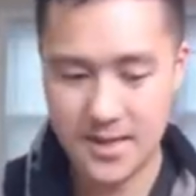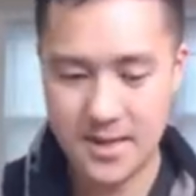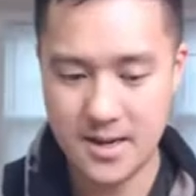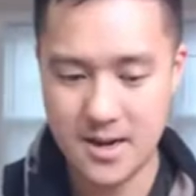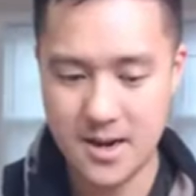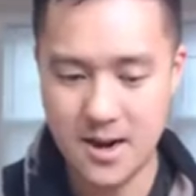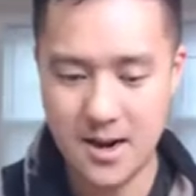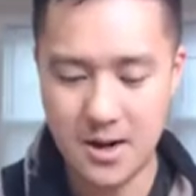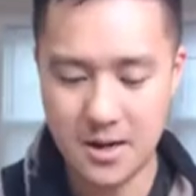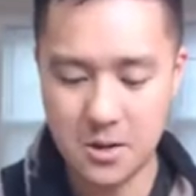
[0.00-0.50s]

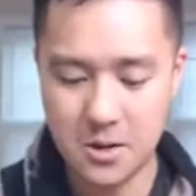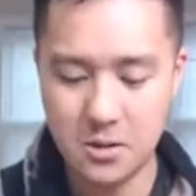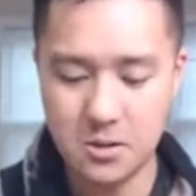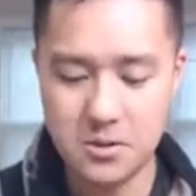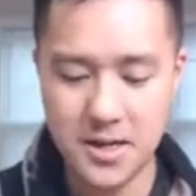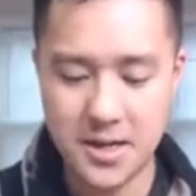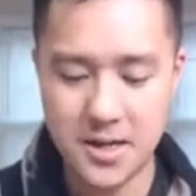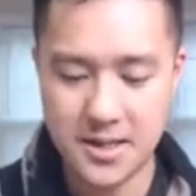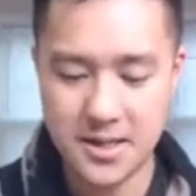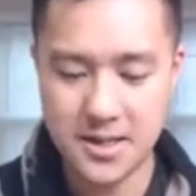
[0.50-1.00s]
Alright,
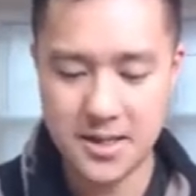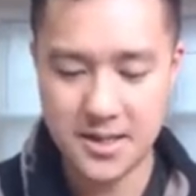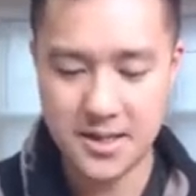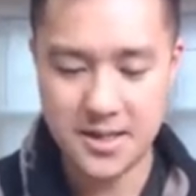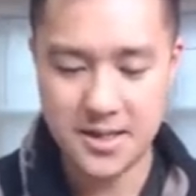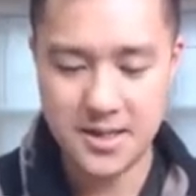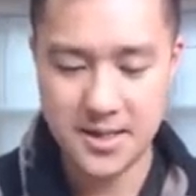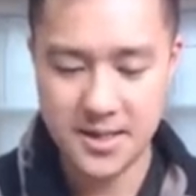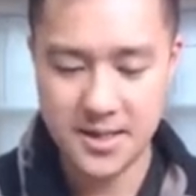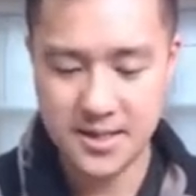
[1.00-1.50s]
Golduck.
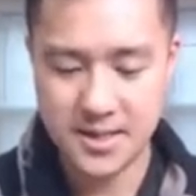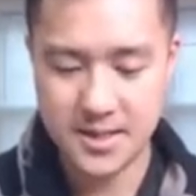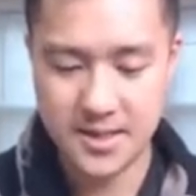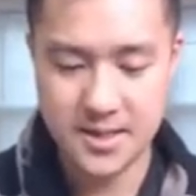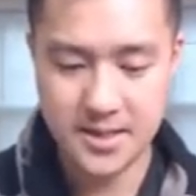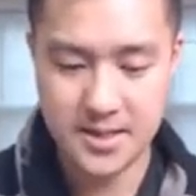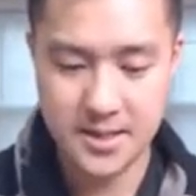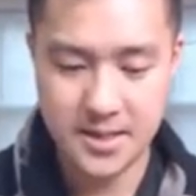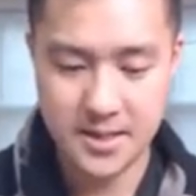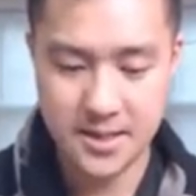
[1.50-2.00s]

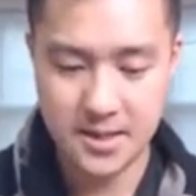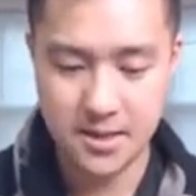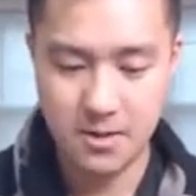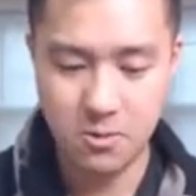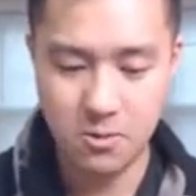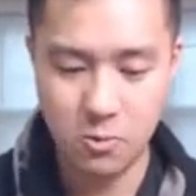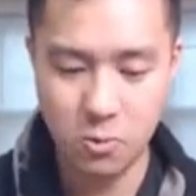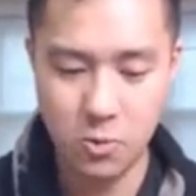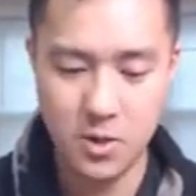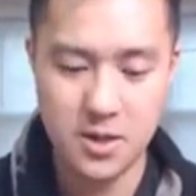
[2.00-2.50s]

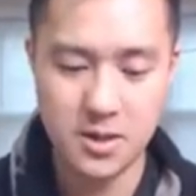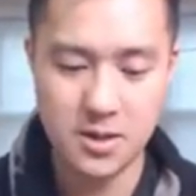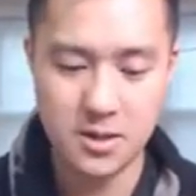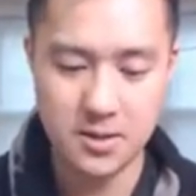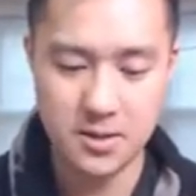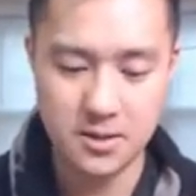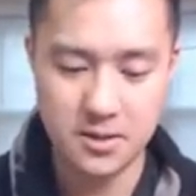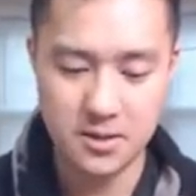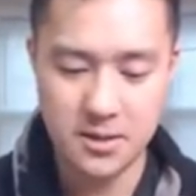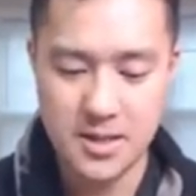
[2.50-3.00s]

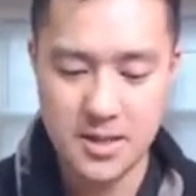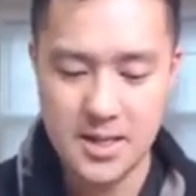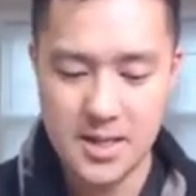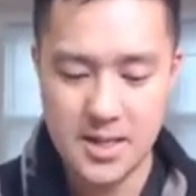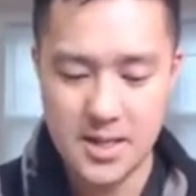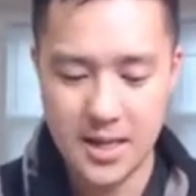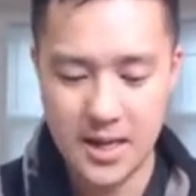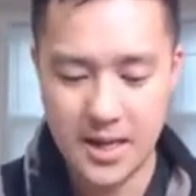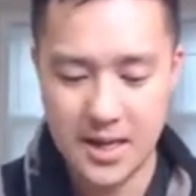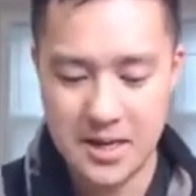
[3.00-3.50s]
Will.
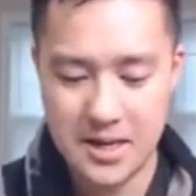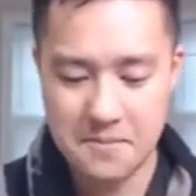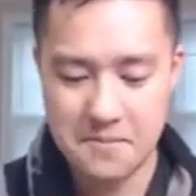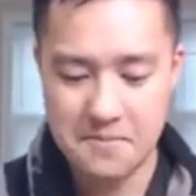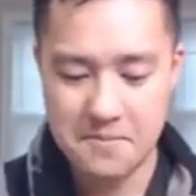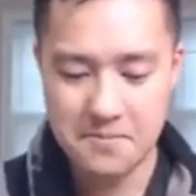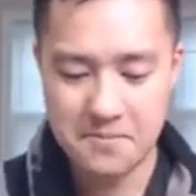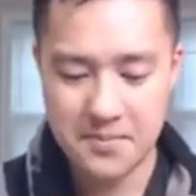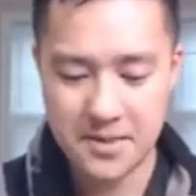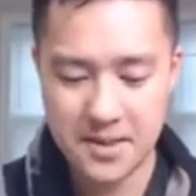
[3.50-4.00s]

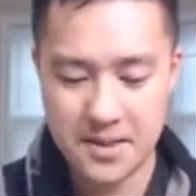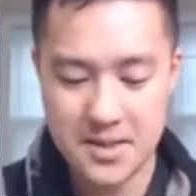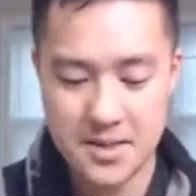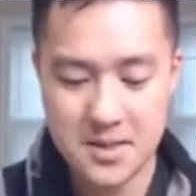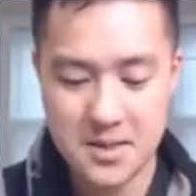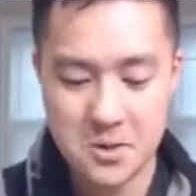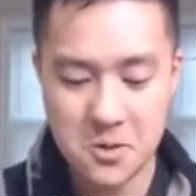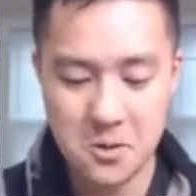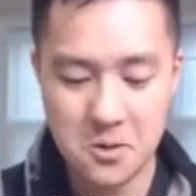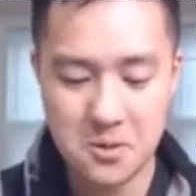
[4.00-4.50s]
Um, this
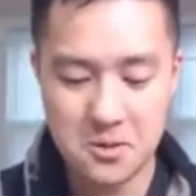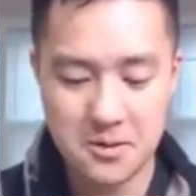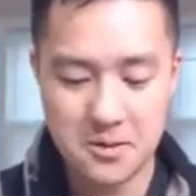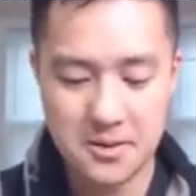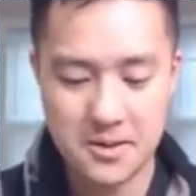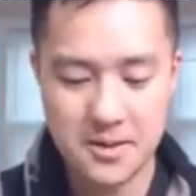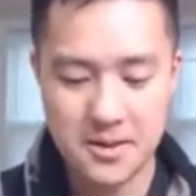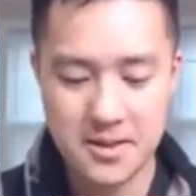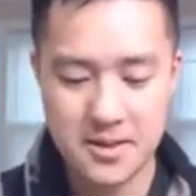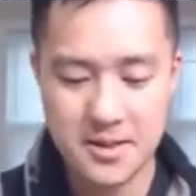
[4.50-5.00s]
is cool.
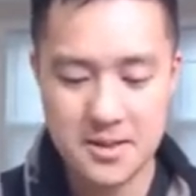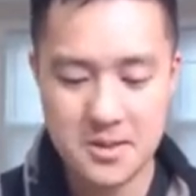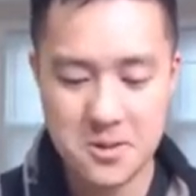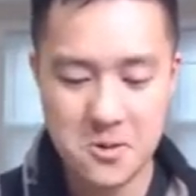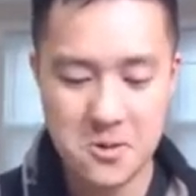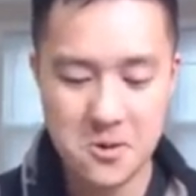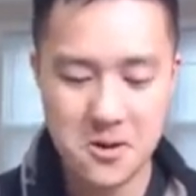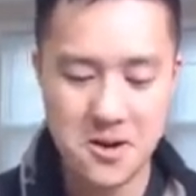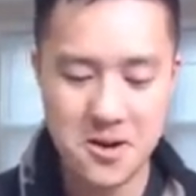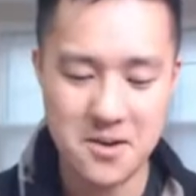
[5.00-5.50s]
This is a
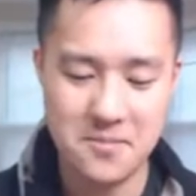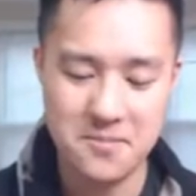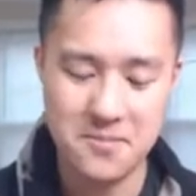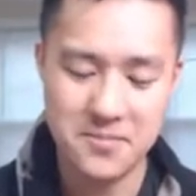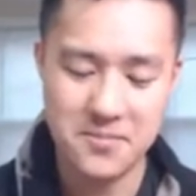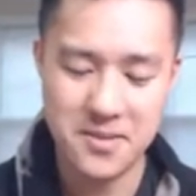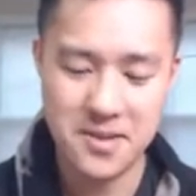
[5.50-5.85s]
cool card.